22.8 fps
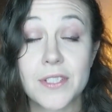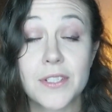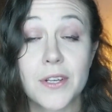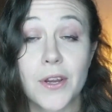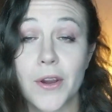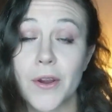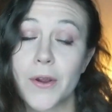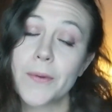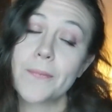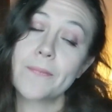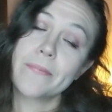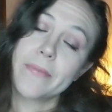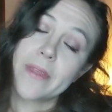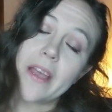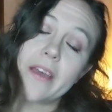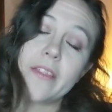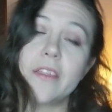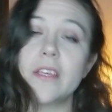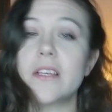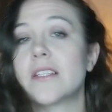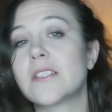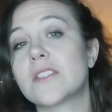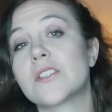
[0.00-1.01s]
So
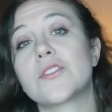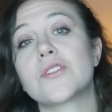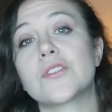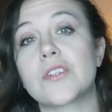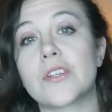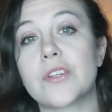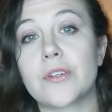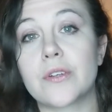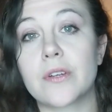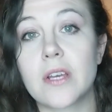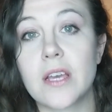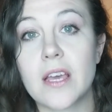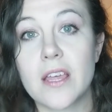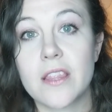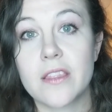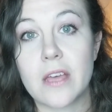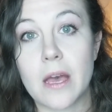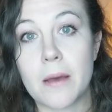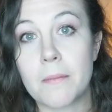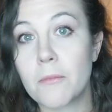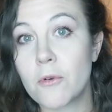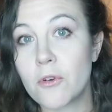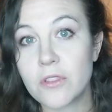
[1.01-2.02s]
I think it's true
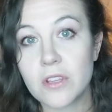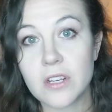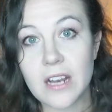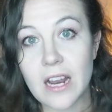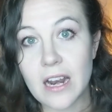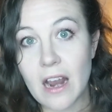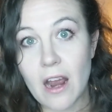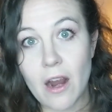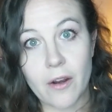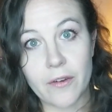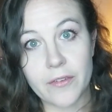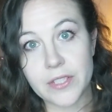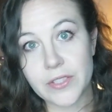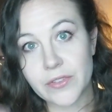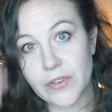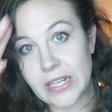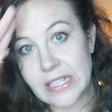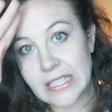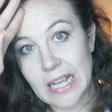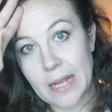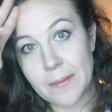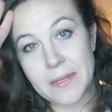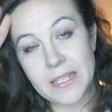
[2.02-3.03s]
that more than an hour of
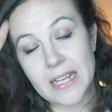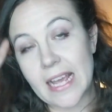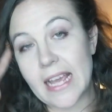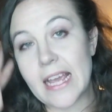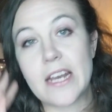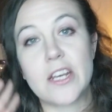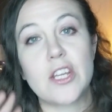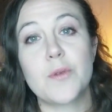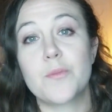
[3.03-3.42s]
screen time a day,